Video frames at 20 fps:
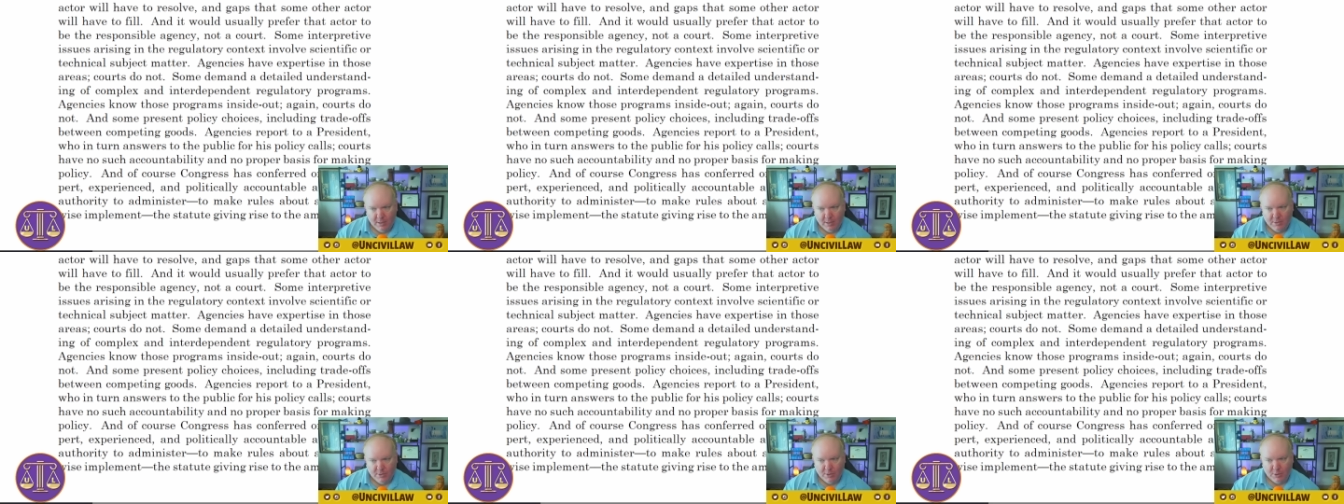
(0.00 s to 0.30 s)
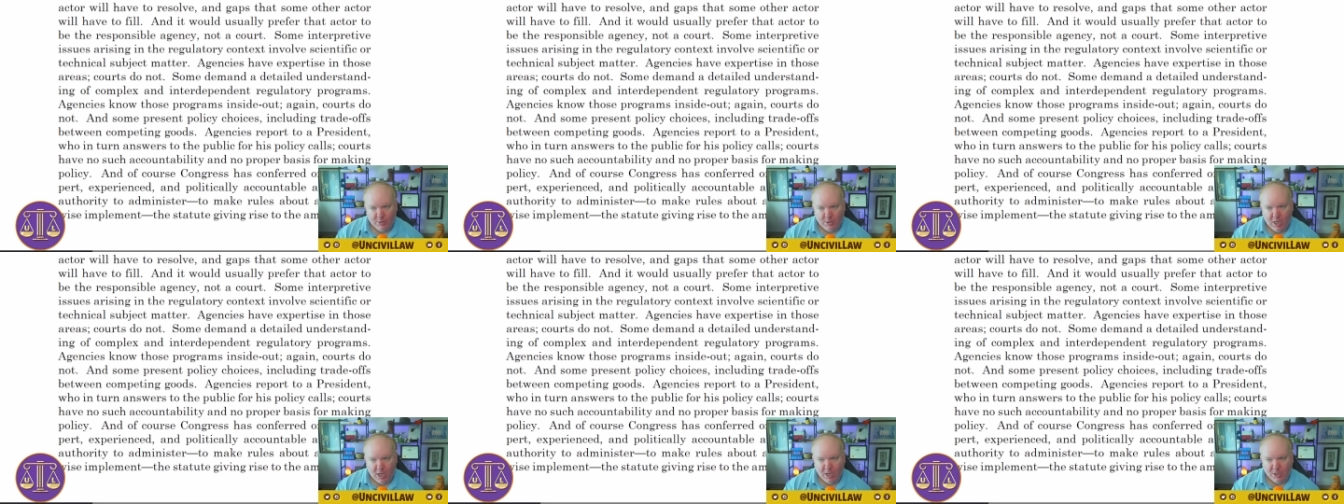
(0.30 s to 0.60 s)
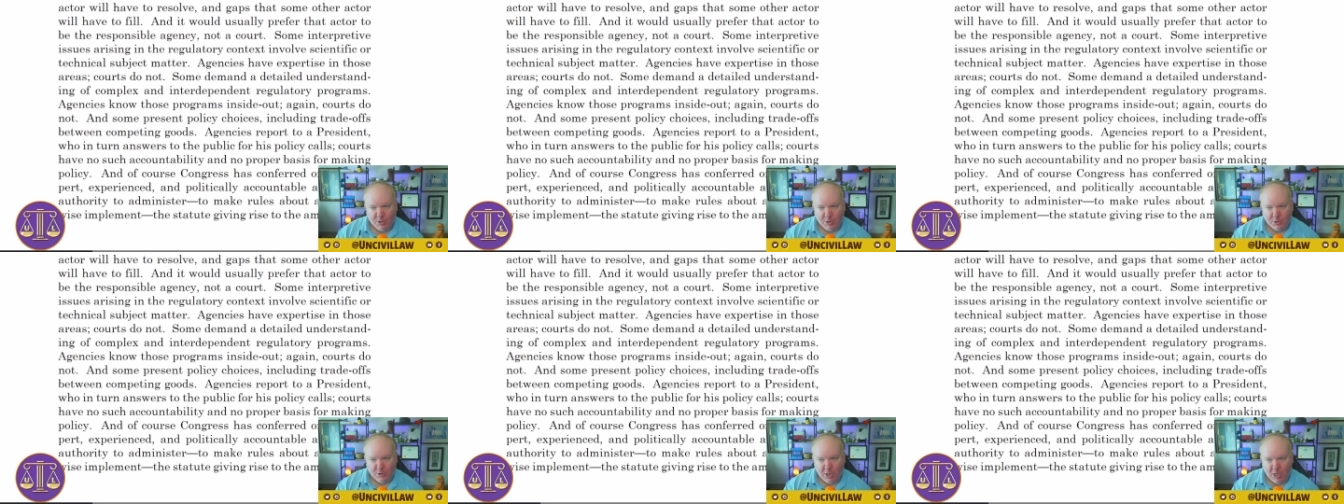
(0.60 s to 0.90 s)
so
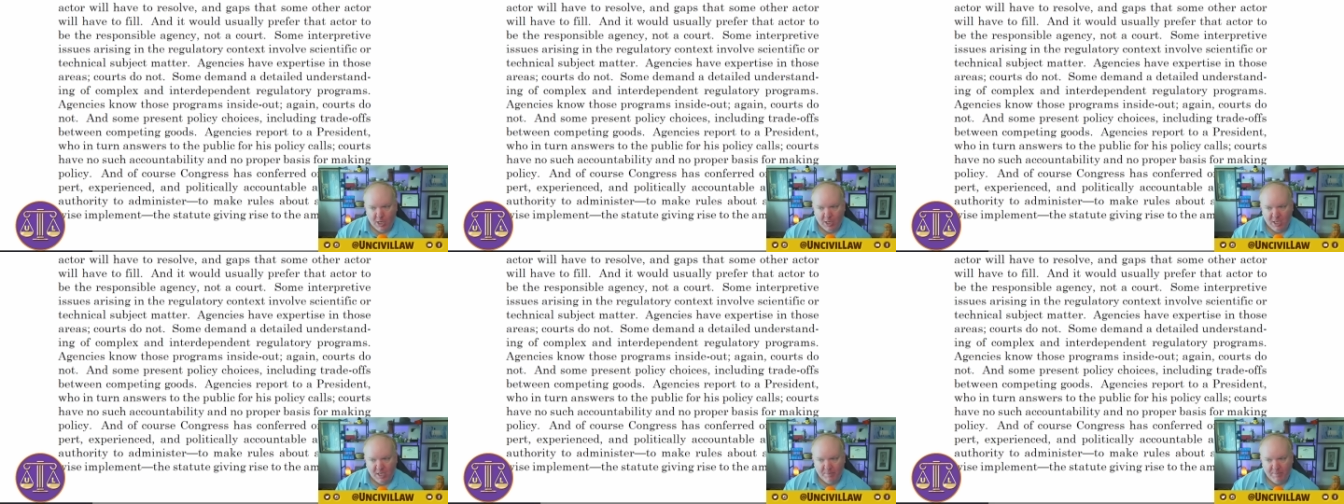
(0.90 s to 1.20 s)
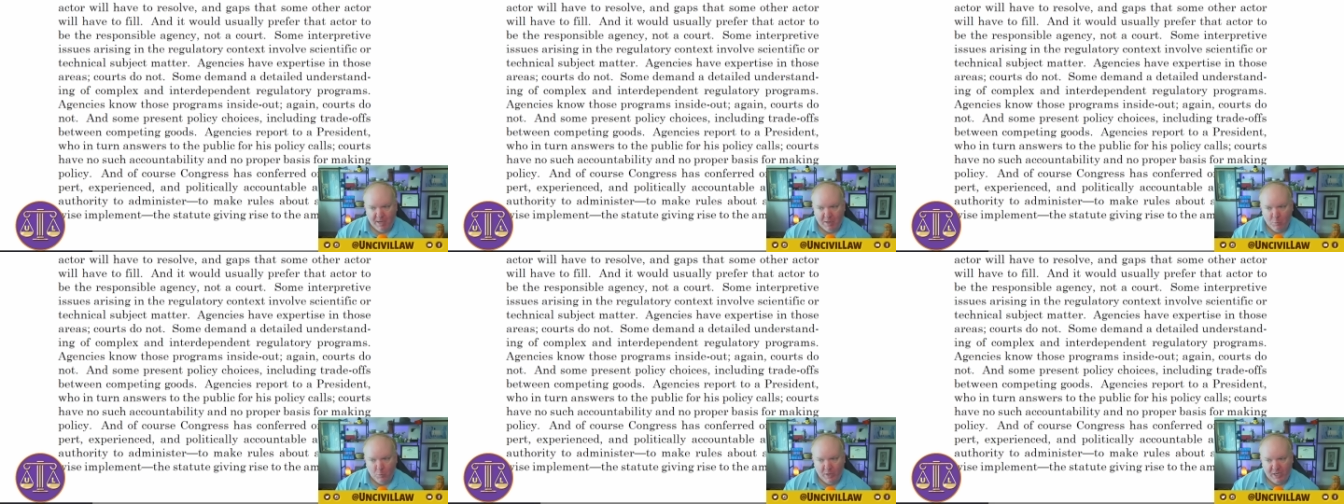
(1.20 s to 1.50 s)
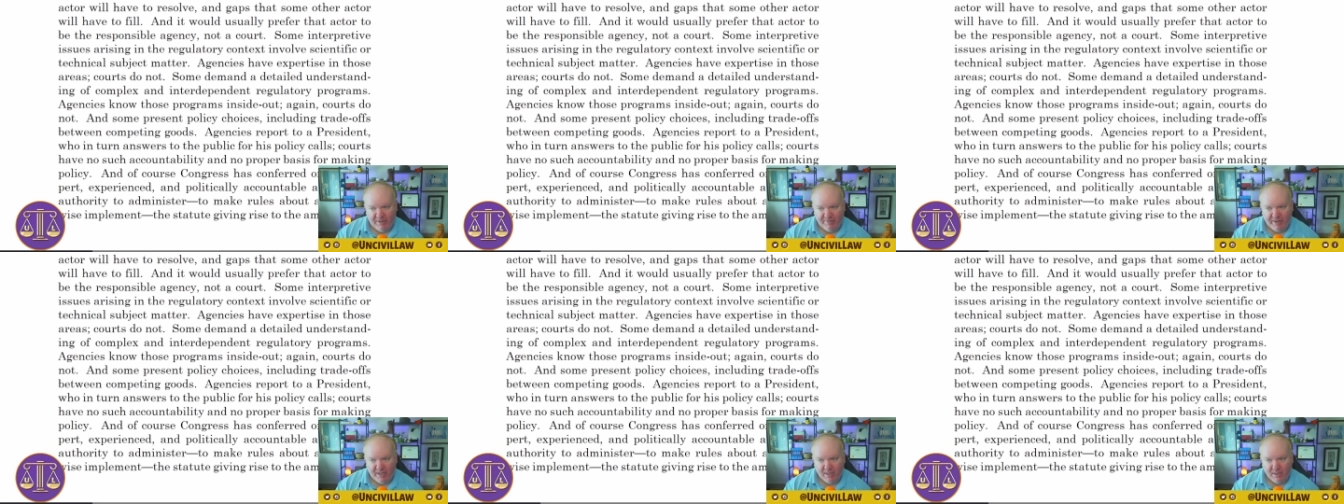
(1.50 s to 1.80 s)
dogs are talking about
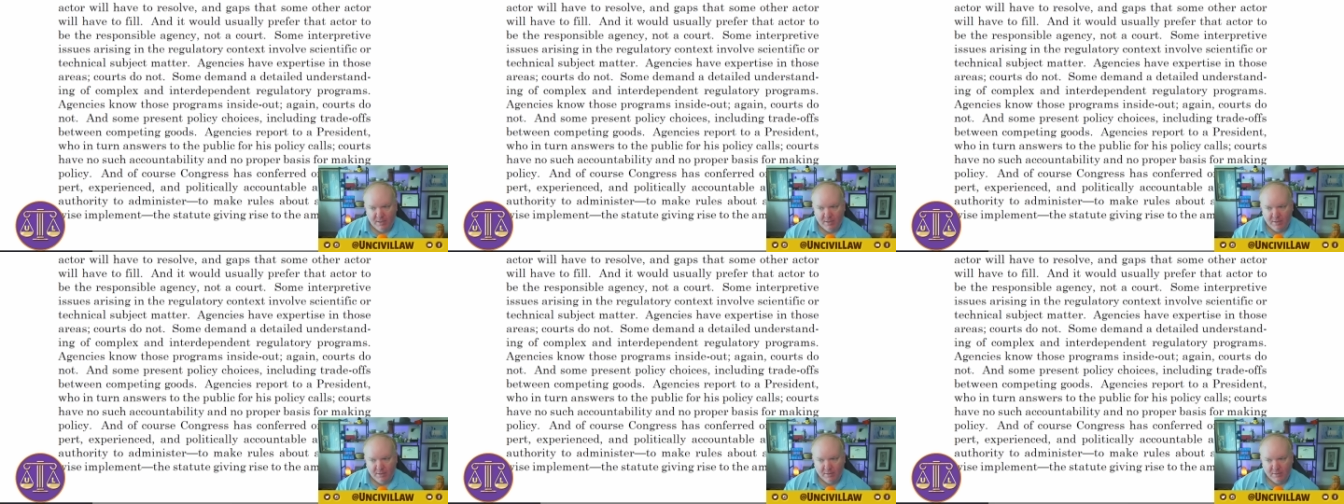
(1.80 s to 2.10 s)
weaving.